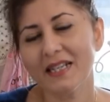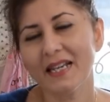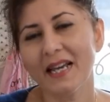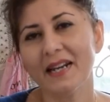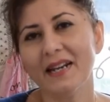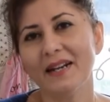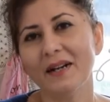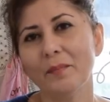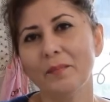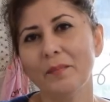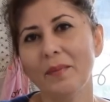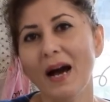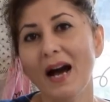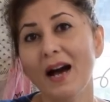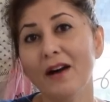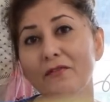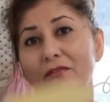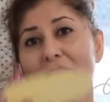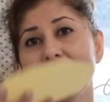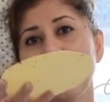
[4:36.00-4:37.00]
again it'll
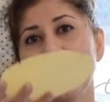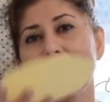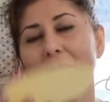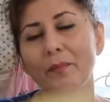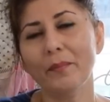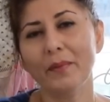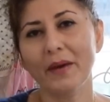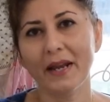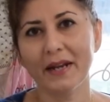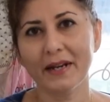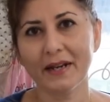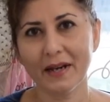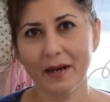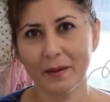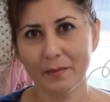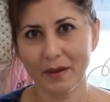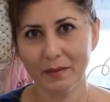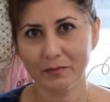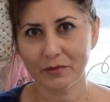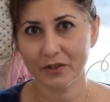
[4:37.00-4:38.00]
puff up and
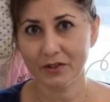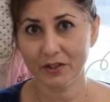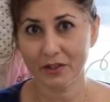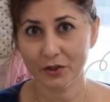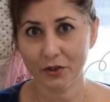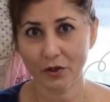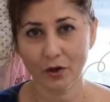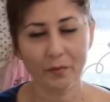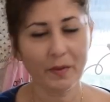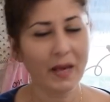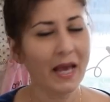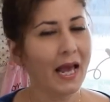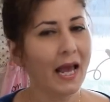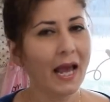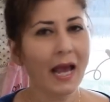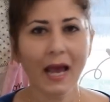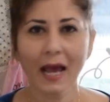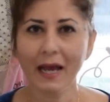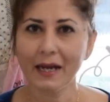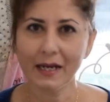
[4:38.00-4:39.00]
come up to the top
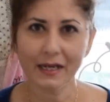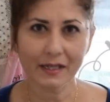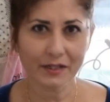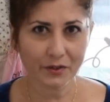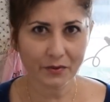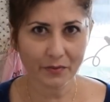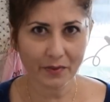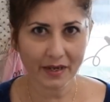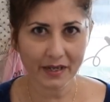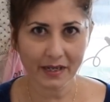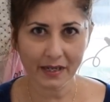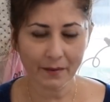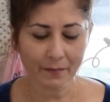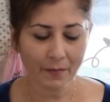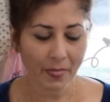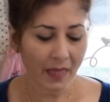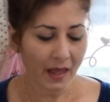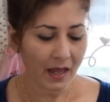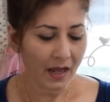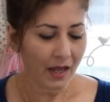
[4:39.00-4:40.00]
and it's
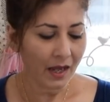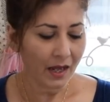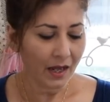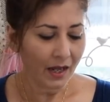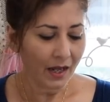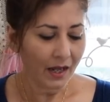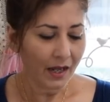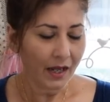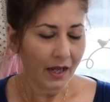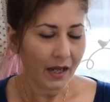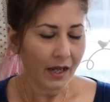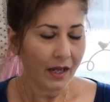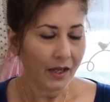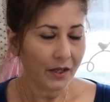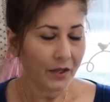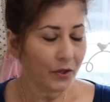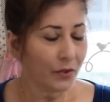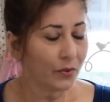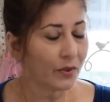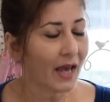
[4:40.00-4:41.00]
ready
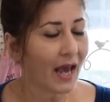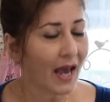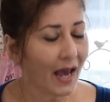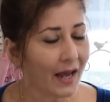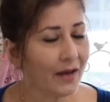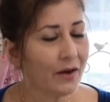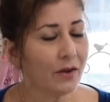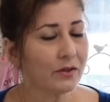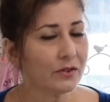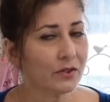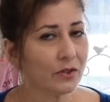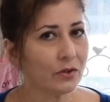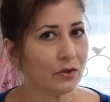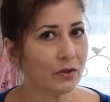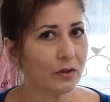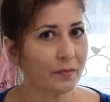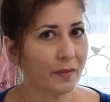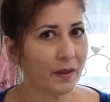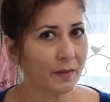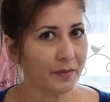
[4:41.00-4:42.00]
you can also
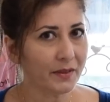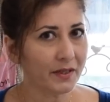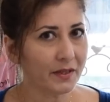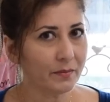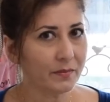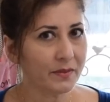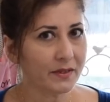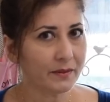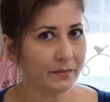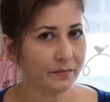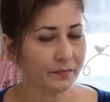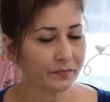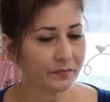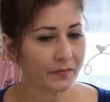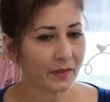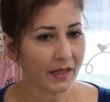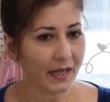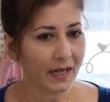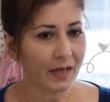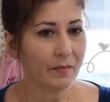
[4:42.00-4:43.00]
cook papadums
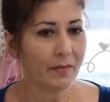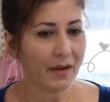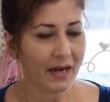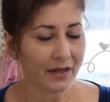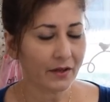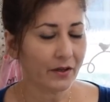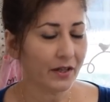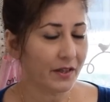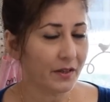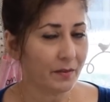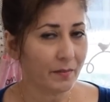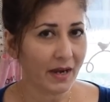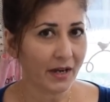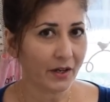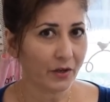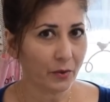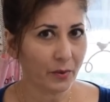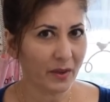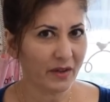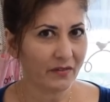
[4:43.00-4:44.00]
in my in the
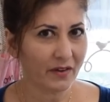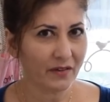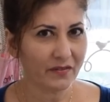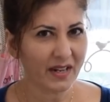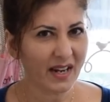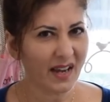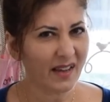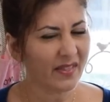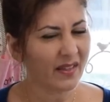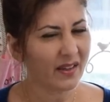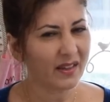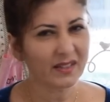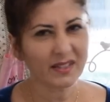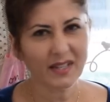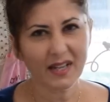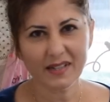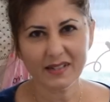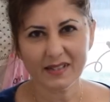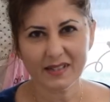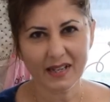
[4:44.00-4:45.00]
microwave oven i think
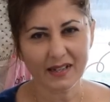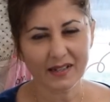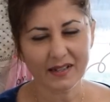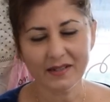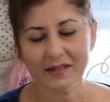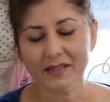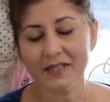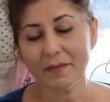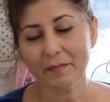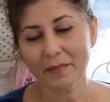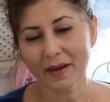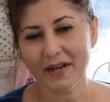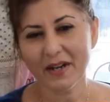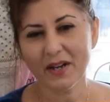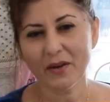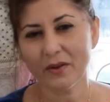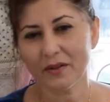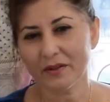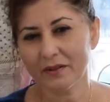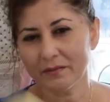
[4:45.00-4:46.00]
10 seconds
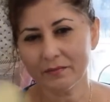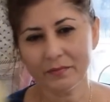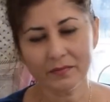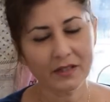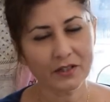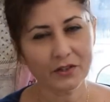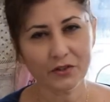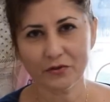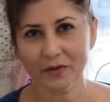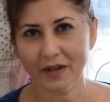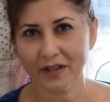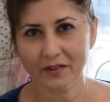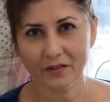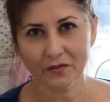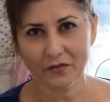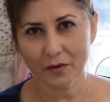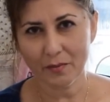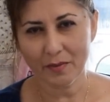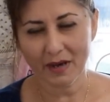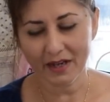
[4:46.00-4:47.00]
depending on the strength
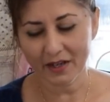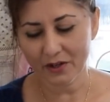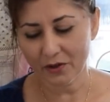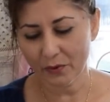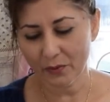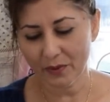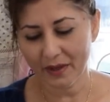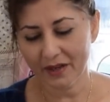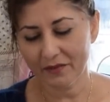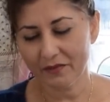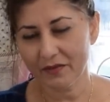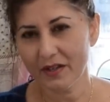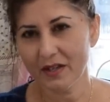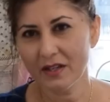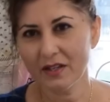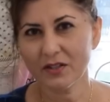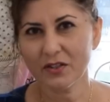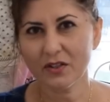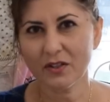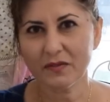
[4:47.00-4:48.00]
of your microwave
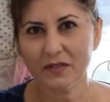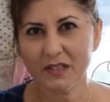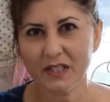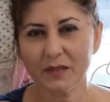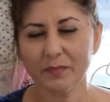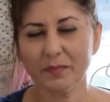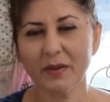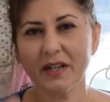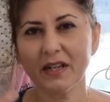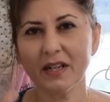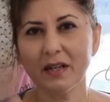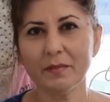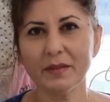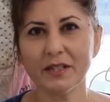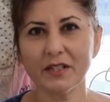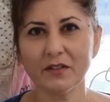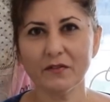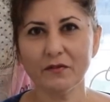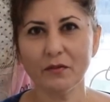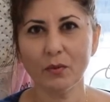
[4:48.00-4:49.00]
sort of sprinkle a
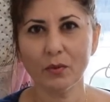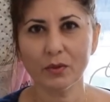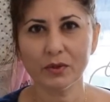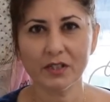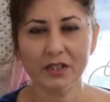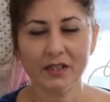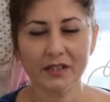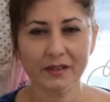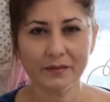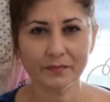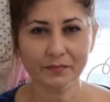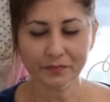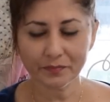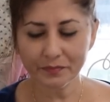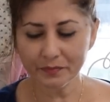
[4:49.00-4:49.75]
bit of water